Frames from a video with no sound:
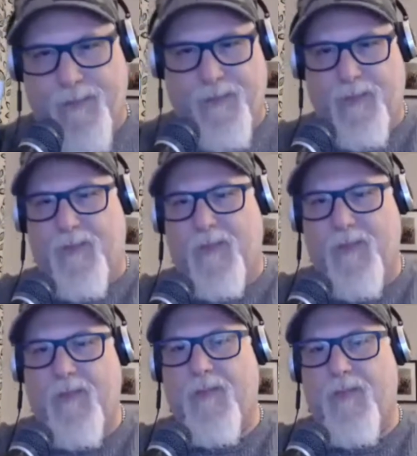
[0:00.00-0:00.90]
all right?
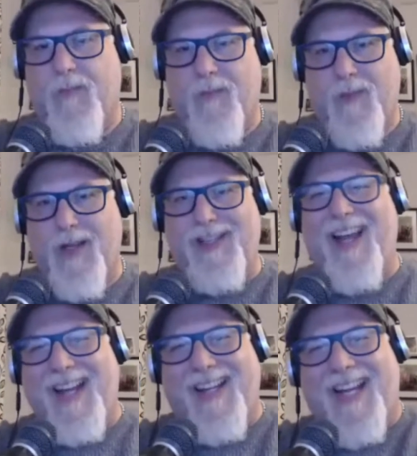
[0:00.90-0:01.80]
And I'm going to
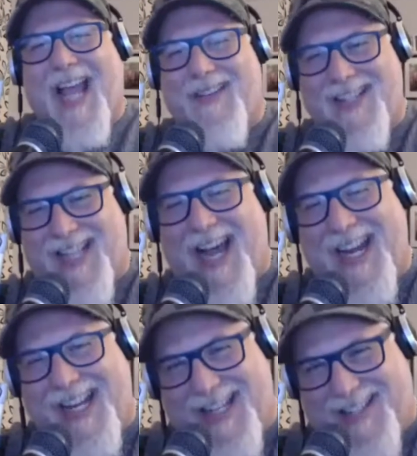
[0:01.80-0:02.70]
say... Look how he's
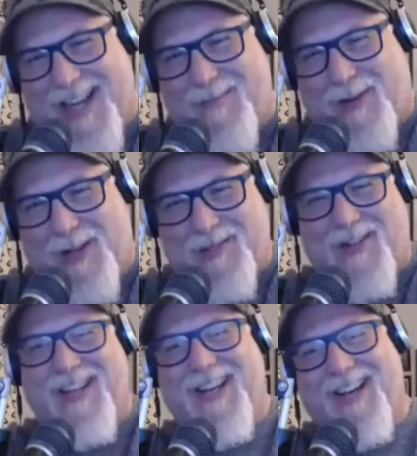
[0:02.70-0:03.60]
hiding his
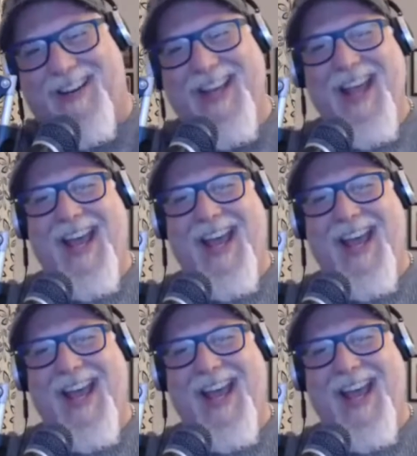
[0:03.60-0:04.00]
eyeballs right now.